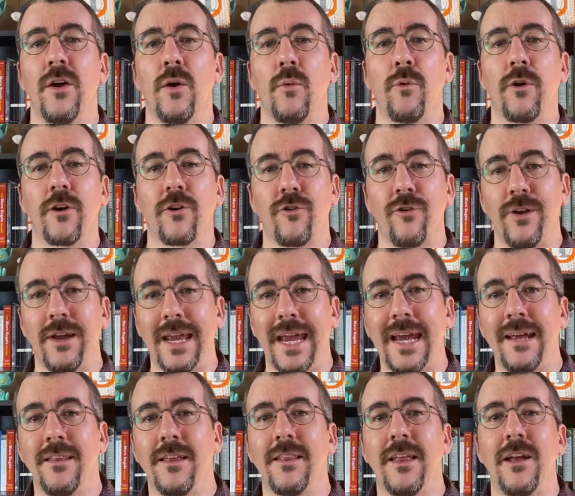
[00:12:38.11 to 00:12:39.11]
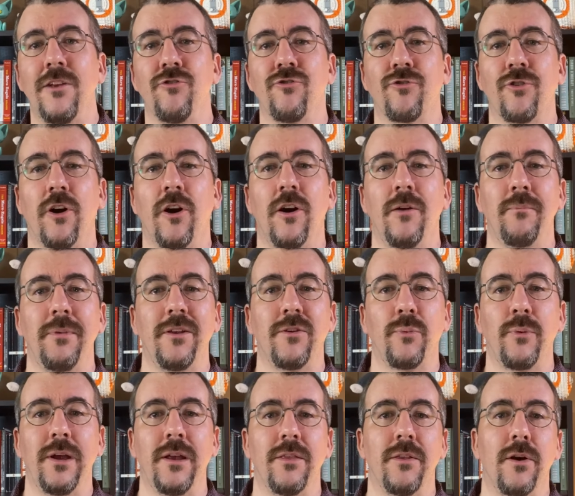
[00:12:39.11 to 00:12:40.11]
were created and drawn
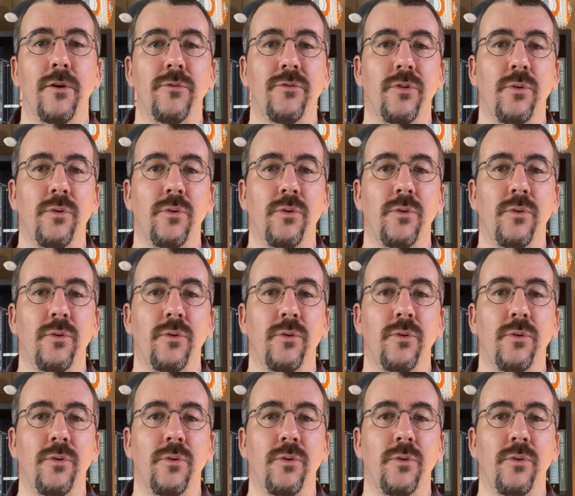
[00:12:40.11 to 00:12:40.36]
between those